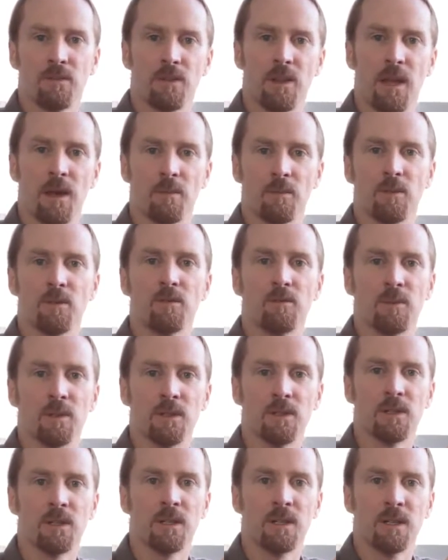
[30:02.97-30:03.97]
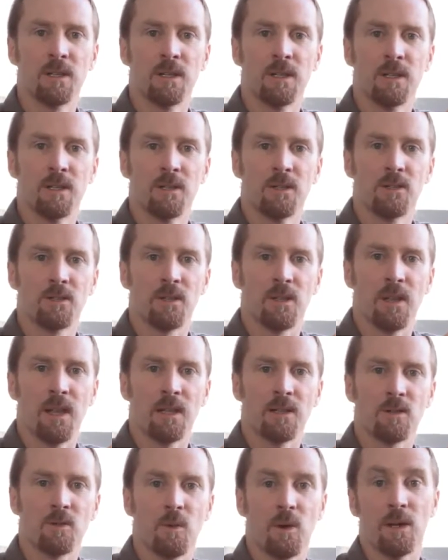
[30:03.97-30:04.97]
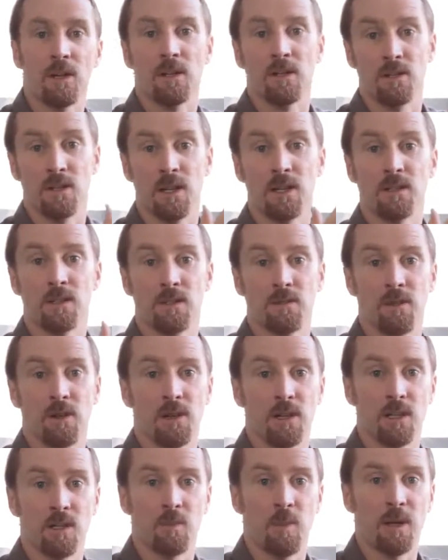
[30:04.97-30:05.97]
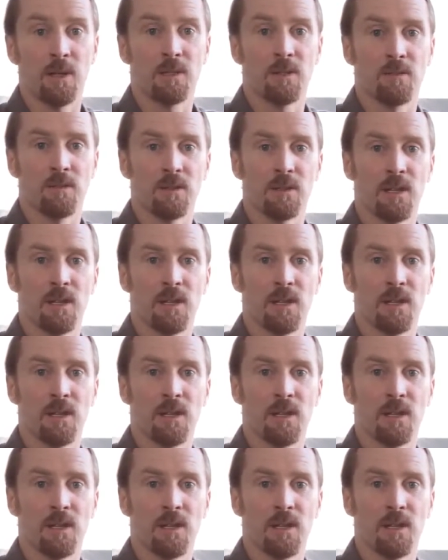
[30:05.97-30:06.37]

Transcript: for that movement. So that's why those lenses are very expensive.